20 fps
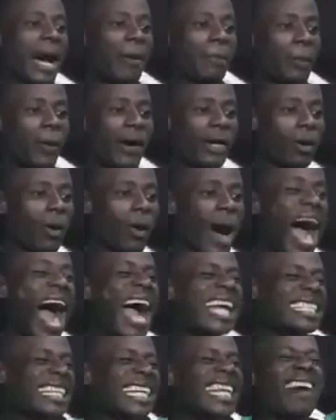point or
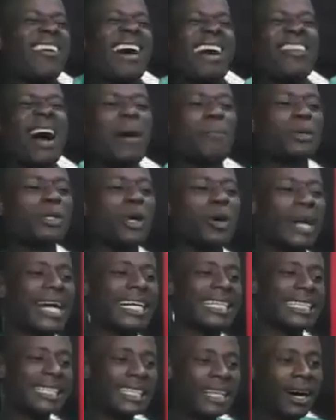accident that have happened
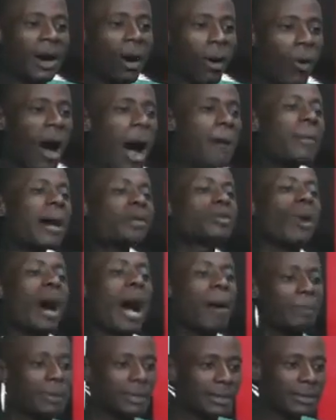already or about to
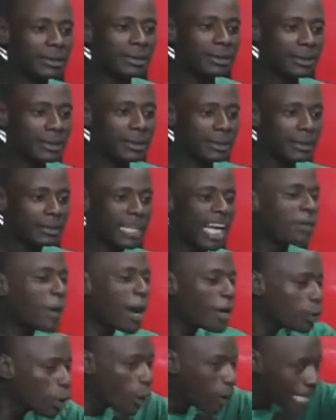happen. That's why
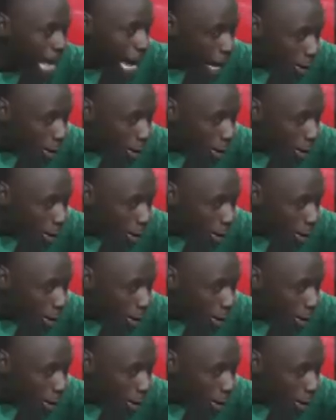you don't hear